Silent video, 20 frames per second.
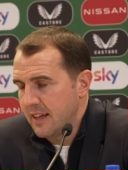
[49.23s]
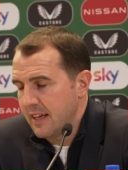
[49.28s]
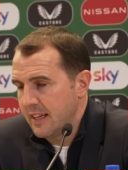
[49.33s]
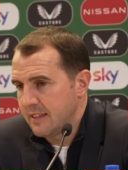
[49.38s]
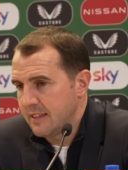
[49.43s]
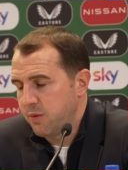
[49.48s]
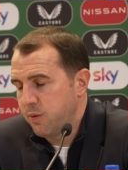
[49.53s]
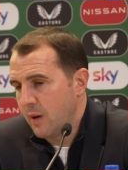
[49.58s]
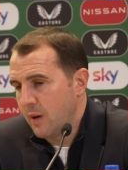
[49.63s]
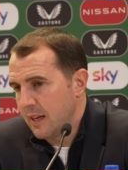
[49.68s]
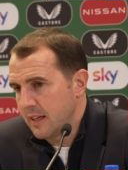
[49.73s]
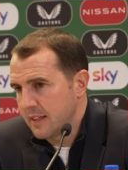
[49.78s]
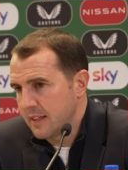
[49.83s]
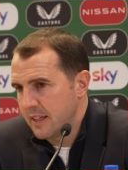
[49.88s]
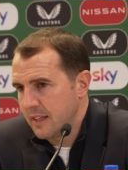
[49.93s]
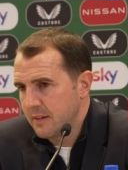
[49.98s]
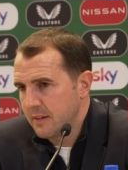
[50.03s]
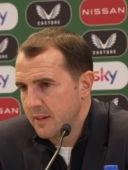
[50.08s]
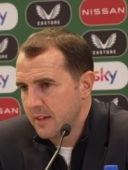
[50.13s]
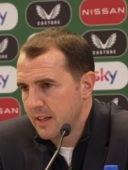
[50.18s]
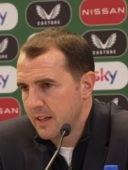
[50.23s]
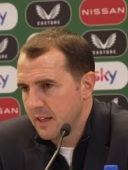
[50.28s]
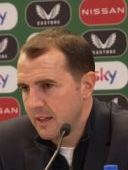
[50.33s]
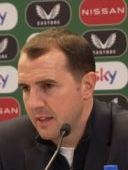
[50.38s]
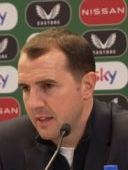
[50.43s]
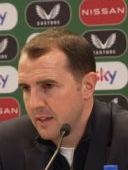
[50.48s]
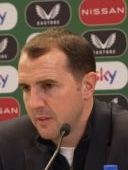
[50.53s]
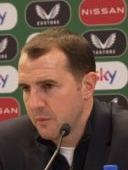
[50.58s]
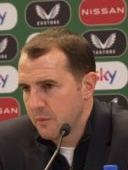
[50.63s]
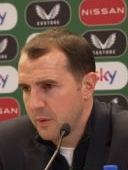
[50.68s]
We
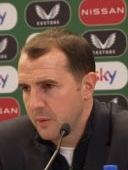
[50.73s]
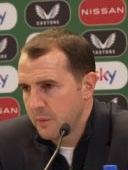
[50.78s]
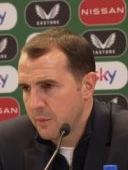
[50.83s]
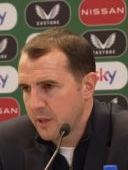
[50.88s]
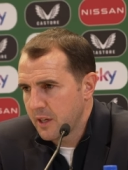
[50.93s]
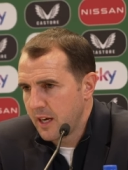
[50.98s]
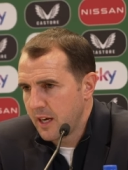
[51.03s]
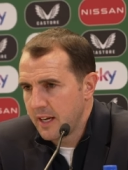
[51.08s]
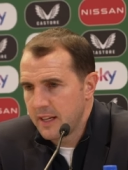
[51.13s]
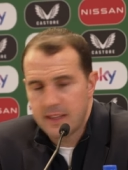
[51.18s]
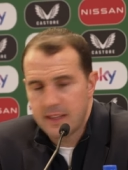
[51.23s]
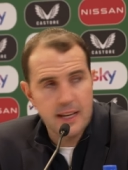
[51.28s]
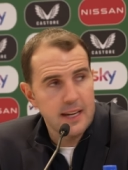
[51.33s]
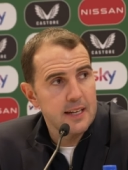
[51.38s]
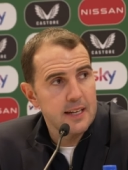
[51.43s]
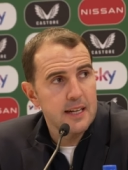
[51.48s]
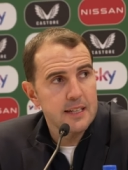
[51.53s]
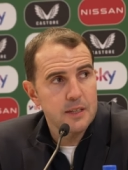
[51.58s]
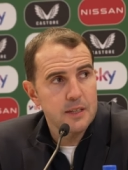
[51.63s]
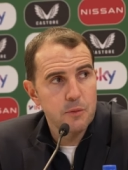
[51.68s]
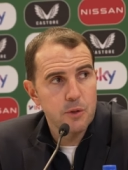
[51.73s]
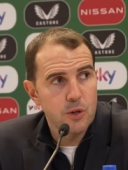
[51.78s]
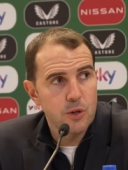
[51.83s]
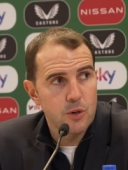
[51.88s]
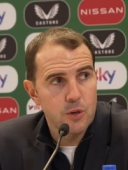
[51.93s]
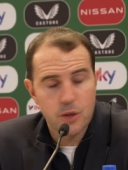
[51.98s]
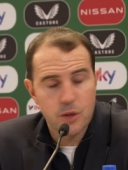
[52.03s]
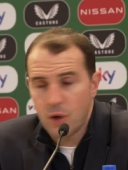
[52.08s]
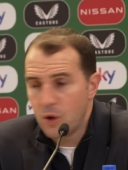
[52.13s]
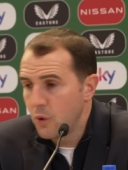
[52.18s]
were kind of thinking that they were
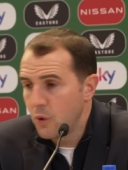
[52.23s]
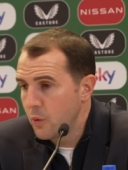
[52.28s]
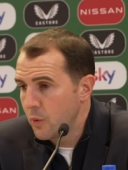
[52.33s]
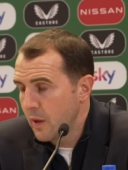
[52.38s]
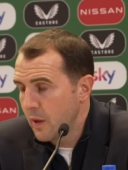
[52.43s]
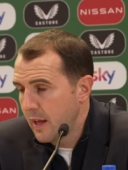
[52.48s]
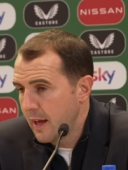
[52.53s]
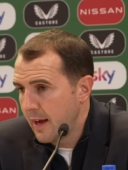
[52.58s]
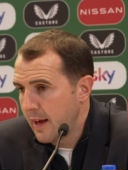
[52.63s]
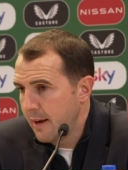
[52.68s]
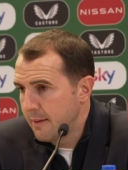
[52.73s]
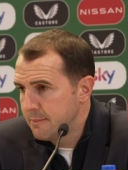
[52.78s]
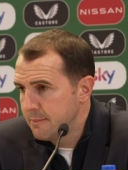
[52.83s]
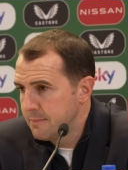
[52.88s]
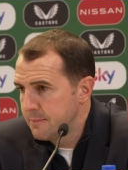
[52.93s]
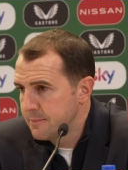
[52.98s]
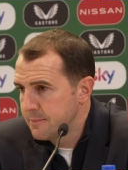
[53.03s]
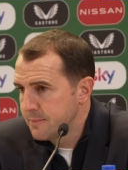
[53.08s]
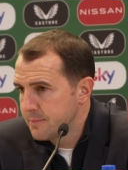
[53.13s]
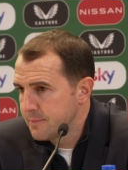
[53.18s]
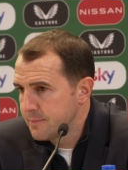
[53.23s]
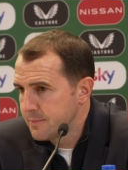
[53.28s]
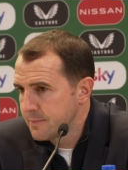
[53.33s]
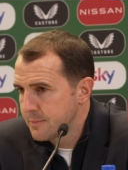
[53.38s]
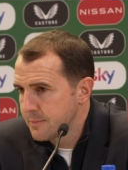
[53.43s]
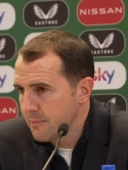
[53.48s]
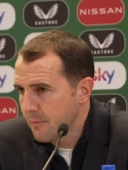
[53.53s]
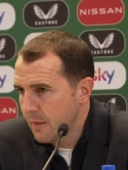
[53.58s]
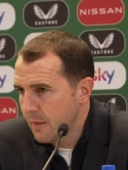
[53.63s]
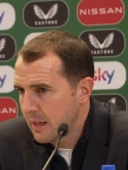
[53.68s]
going to go
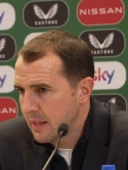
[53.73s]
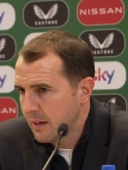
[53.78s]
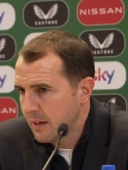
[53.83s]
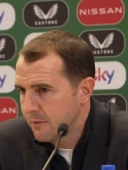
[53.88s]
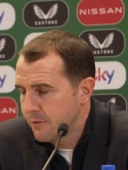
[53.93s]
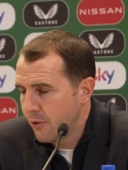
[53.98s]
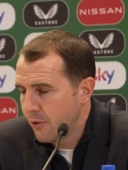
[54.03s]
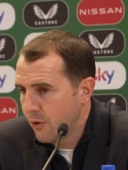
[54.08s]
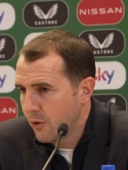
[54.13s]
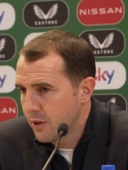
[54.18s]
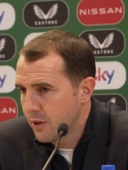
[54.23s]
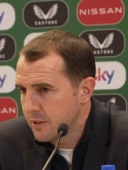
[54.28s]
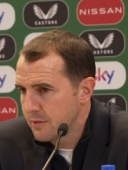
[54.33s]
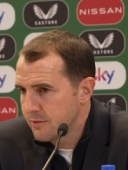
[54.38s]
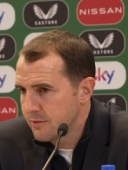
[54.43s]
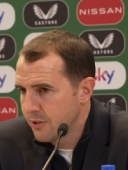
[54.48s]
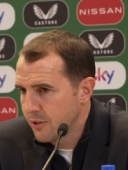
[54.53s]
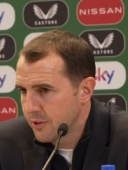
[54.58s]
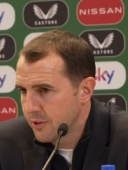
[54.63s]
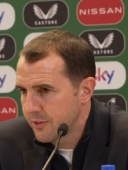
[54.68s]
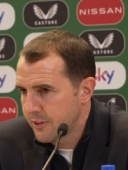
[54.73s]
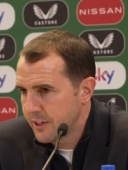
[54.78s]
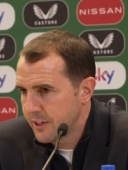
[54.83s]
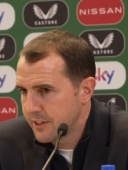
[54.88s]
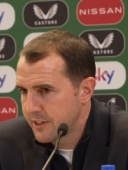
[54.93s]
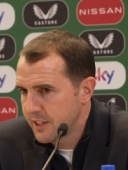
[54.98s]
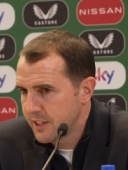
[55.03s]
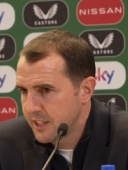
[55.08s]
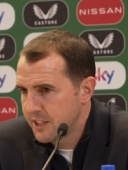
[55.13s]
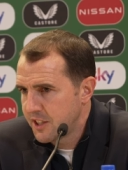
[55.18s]
that
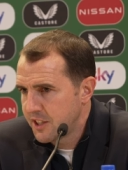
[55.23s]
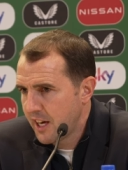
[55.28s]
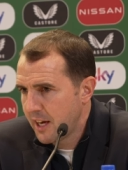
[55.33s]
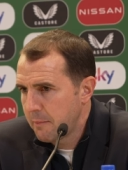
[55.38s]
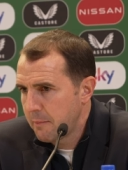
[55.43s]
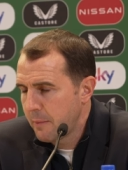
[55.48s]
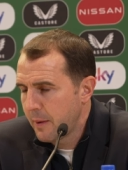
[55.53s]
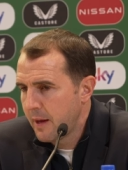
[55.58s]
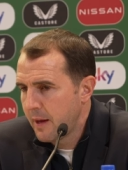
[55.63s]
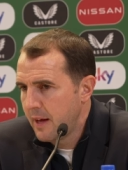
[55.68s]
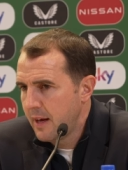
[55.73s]
4-3-3 shape.